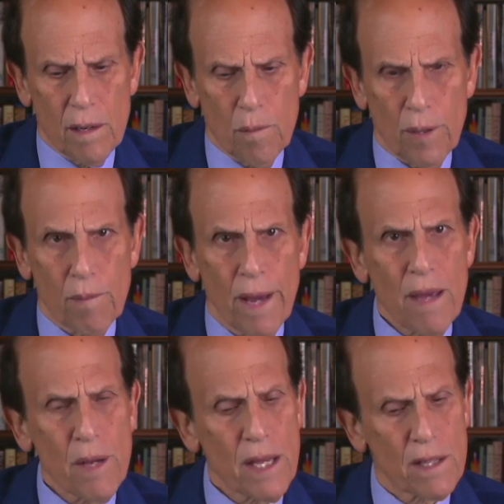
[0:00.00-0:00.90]
But
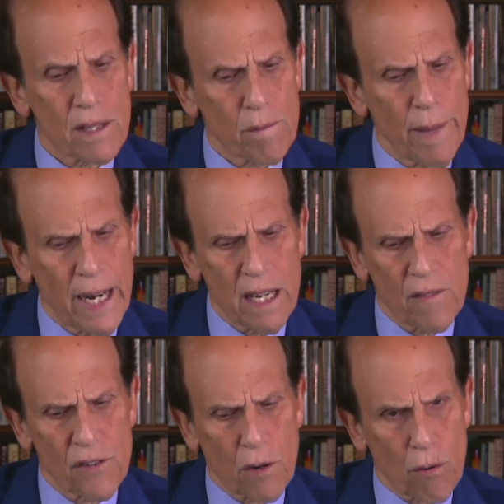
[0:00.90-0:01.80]
maybe many of
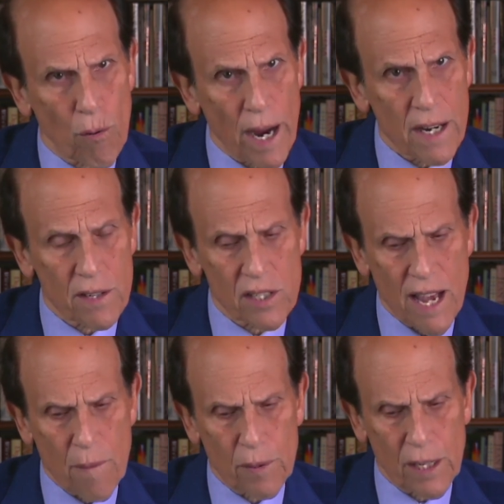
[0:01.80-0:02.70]
the greatest
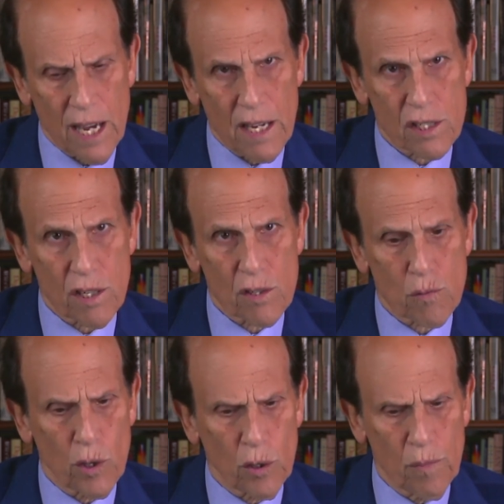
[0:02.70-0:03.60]
applications
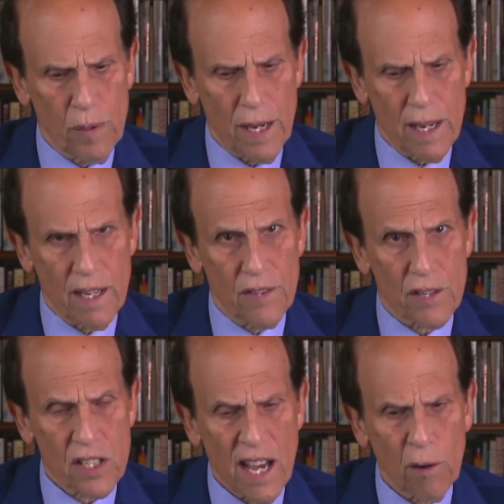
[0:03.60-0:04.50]
will be in
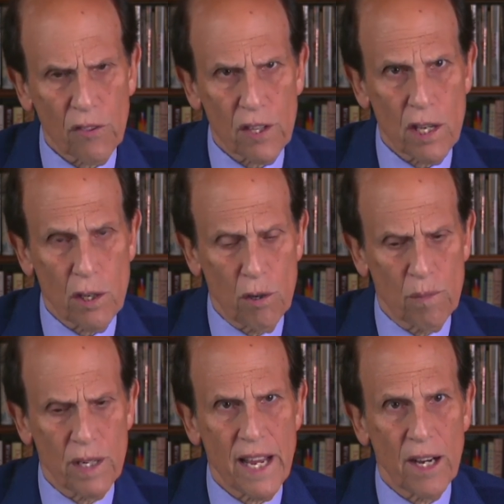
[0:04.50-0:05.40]
this healthy
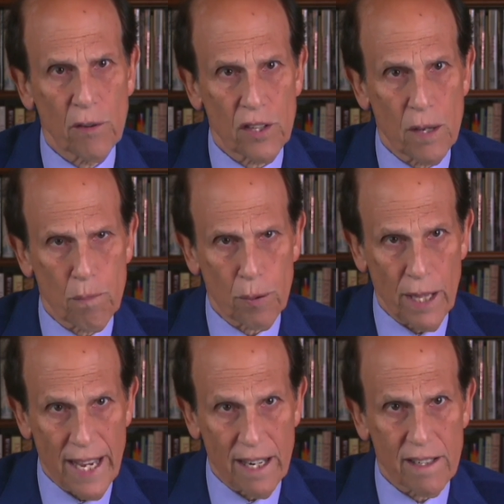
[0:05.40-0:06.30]
human, healthy
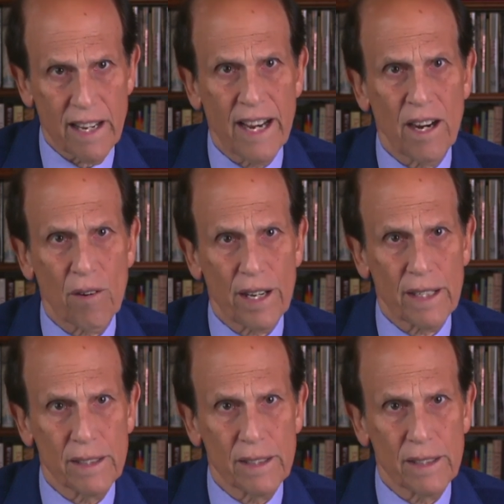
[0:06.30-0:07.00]
planet area,